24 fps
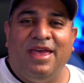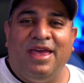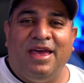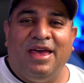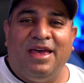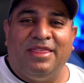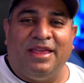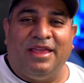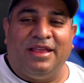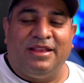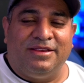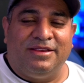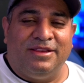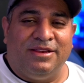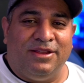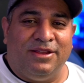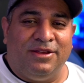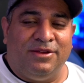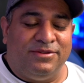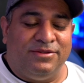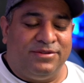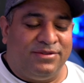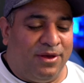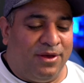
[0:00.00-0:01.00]
thing to
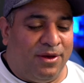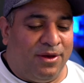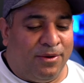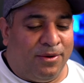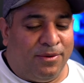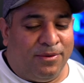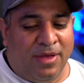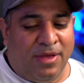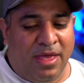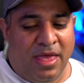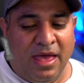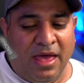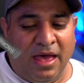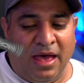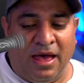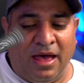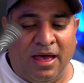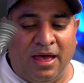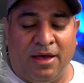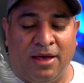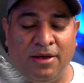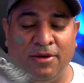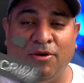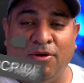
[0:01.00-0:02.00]
do. So
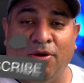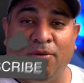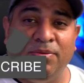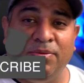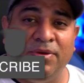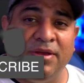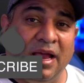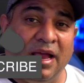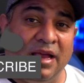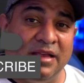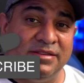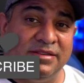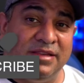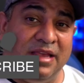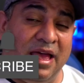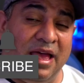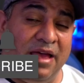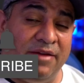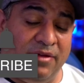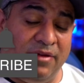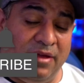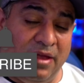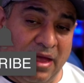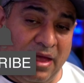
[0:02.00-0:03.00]
uh, hope you guys
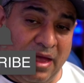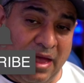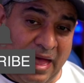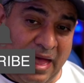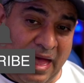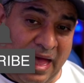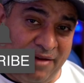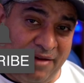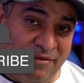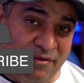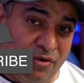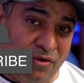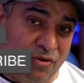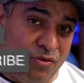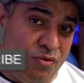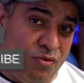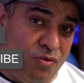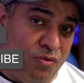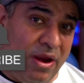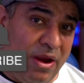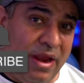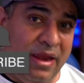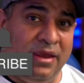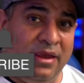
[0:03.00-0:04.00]
have have
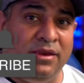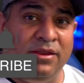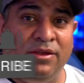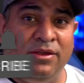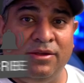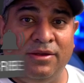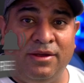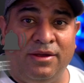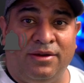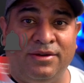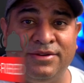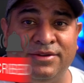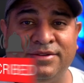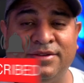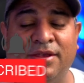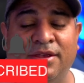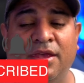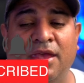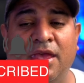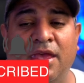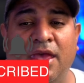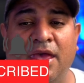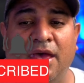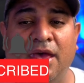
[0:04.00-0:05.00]
a great New Year's.
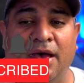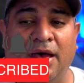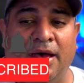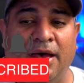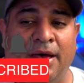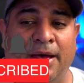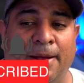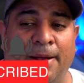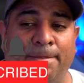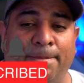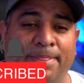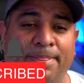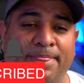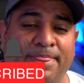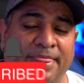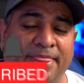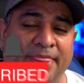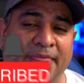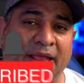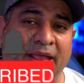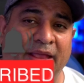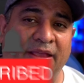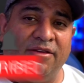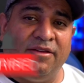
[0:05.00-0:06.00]
Um,
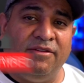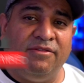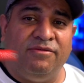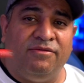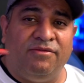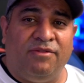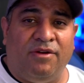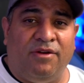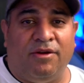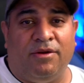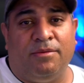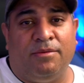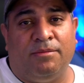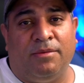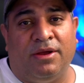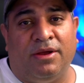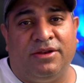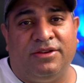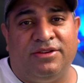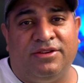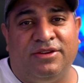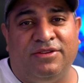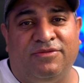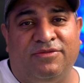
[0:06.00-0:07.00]
thank you very
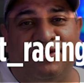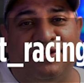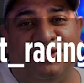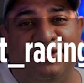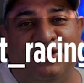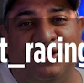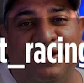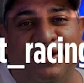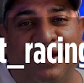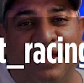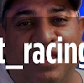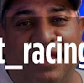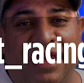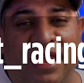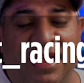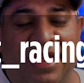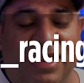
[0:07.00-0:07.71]
much for tuning in,